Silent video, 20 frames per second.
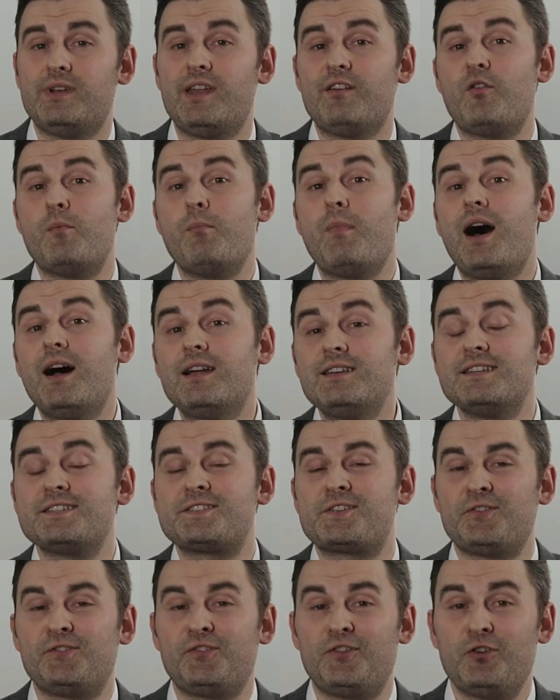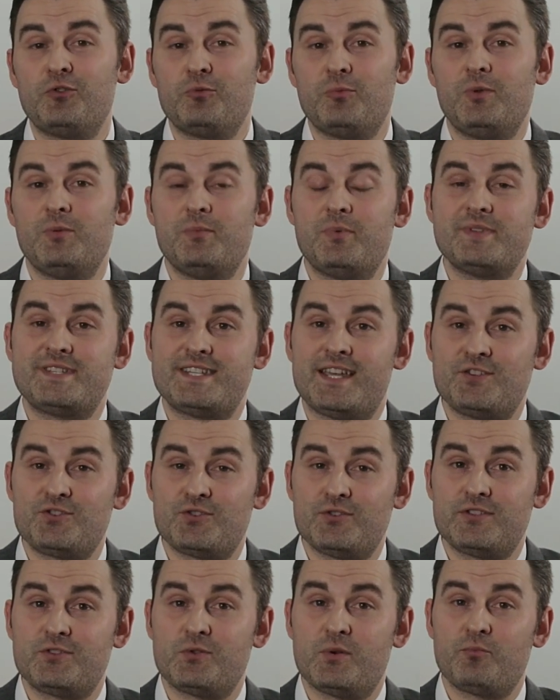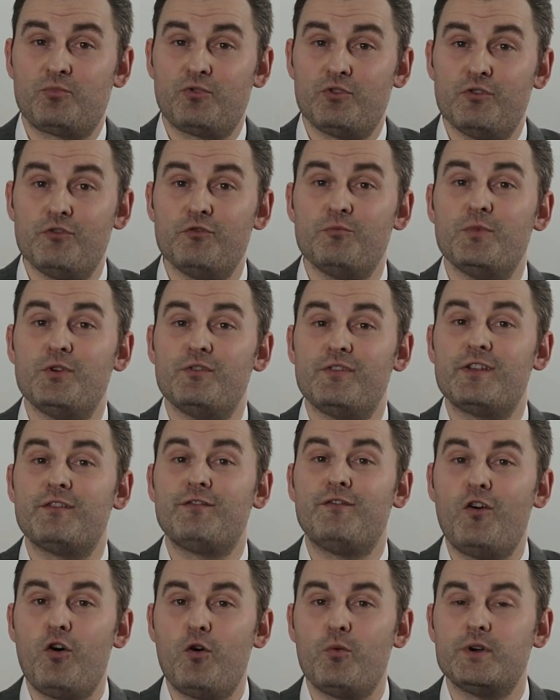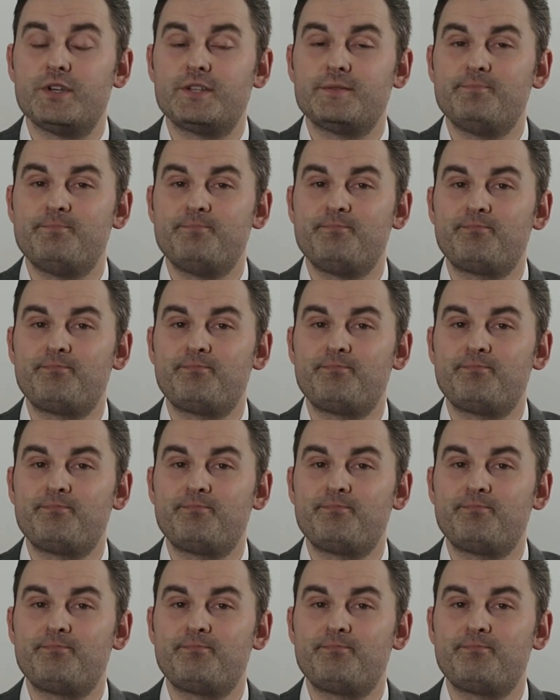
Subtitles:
never mind its considerable potential to improve moving forward.